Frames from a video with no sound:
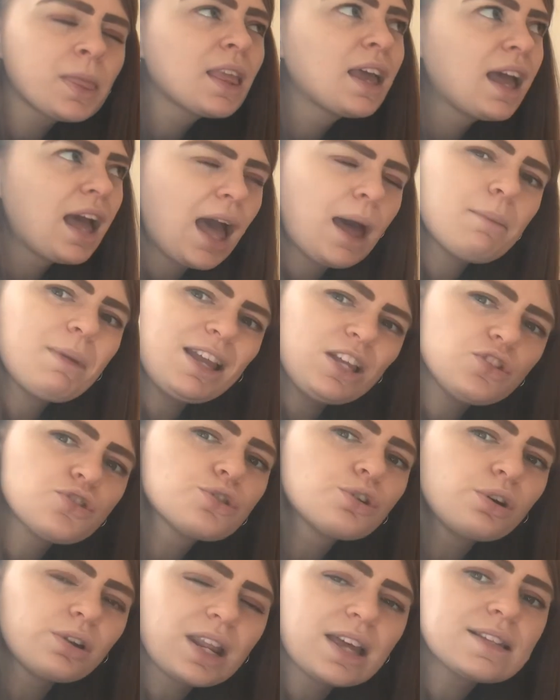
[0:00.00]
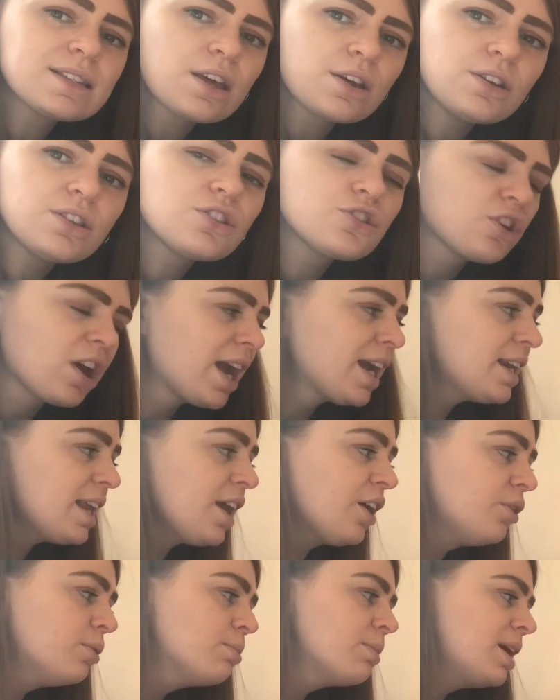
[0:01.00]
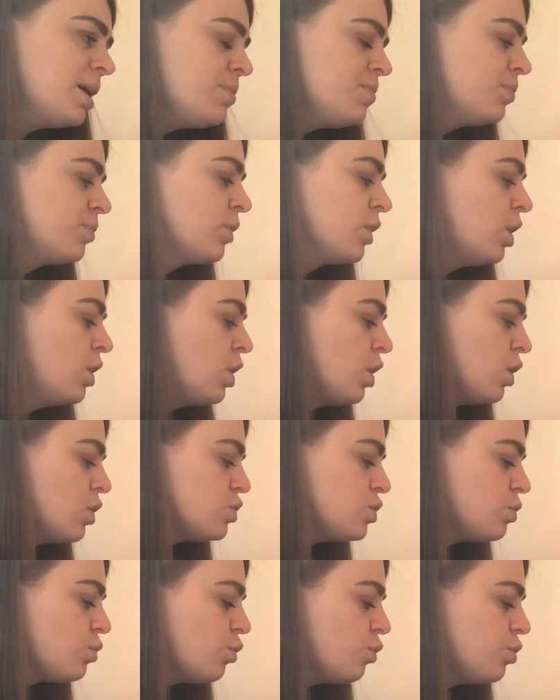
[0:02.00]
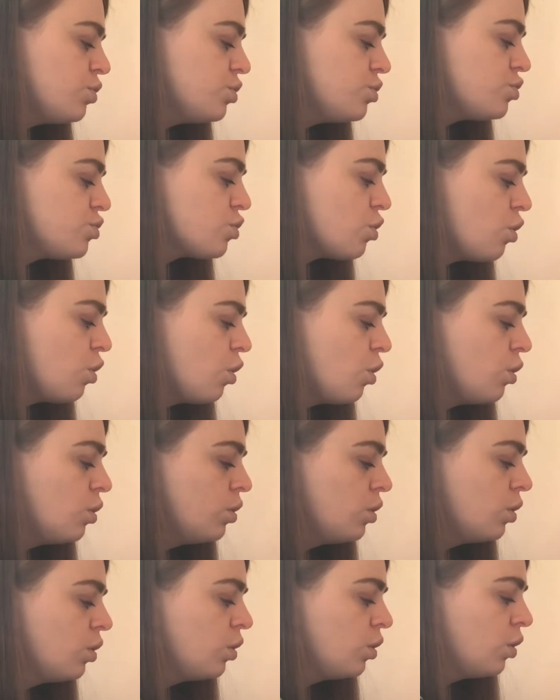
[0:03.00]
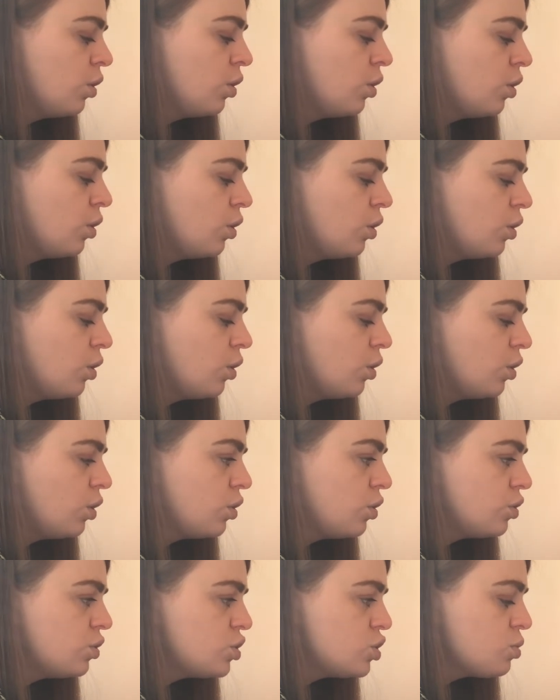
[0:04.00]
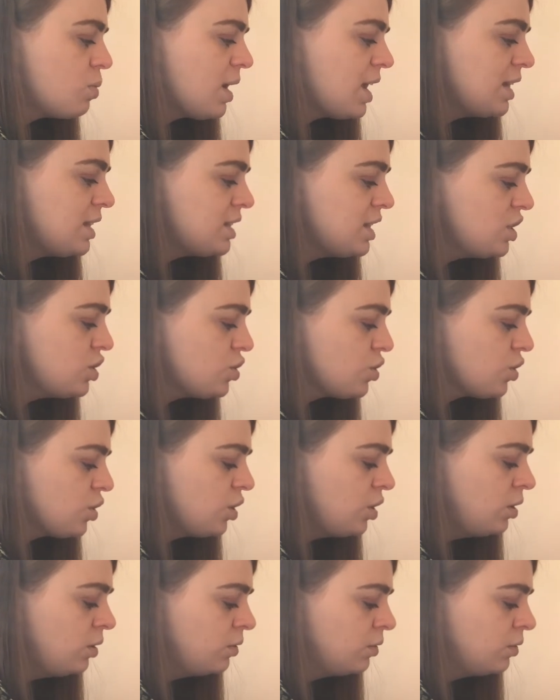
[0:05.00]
I might draw this out to try and help me. So I'm going to draw 22,